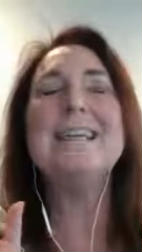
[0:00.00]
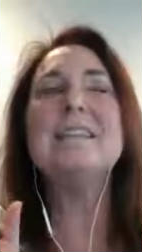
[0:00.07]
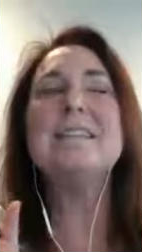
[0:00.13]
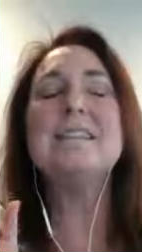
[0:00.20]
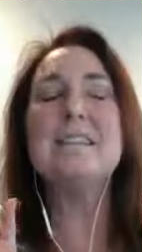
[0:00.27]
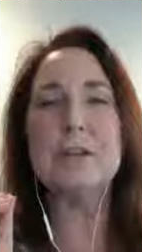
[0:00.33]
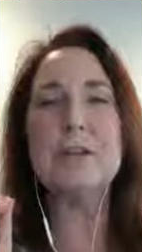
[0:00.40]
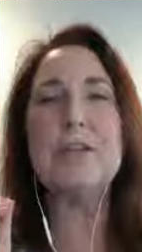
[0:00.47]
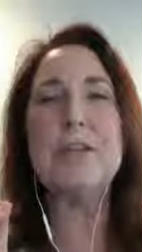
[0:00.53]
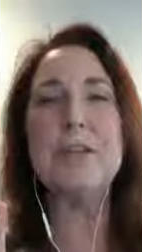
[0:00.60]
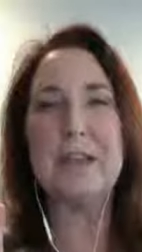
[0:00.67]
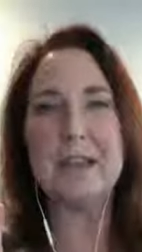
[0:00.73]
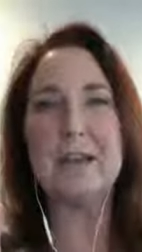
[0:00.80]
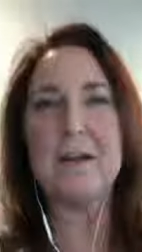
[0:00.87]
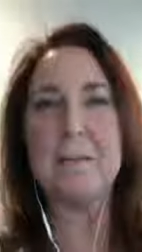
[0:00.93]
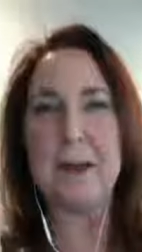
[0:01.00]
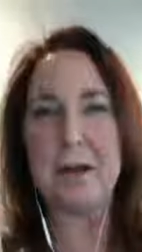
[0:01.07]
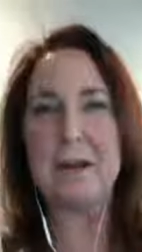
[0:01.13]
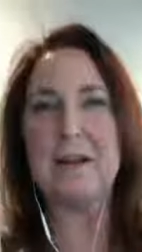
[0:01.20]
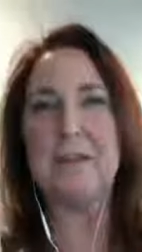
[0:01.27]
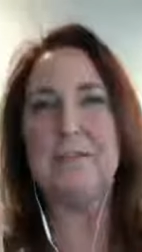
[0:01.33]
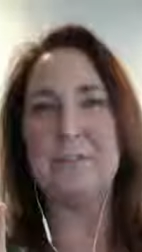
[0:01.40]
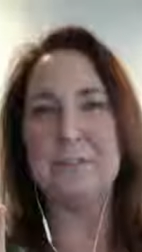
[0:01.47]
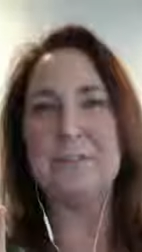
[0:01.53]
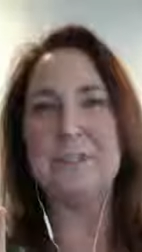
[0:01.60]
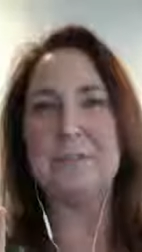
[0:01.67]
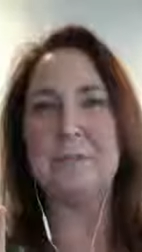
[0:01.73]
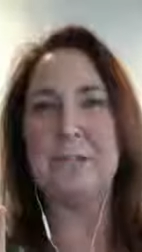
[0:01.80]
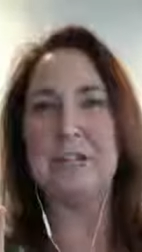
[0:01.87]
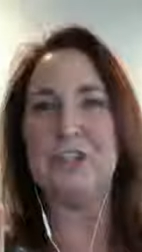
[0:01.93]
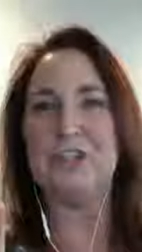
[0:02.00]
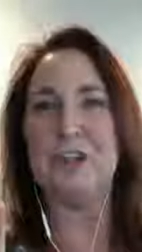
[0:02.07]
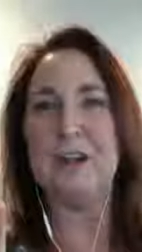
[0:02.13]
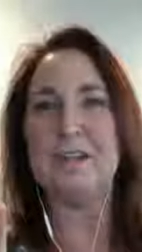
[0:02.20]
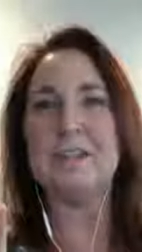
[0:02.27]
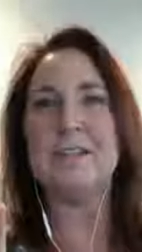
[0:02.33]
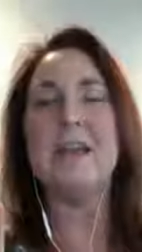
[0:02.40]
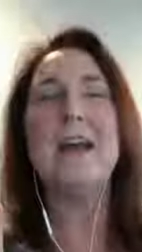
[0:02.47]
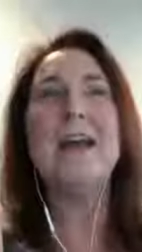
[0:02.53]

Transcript: still think about it in 15 minute chunks.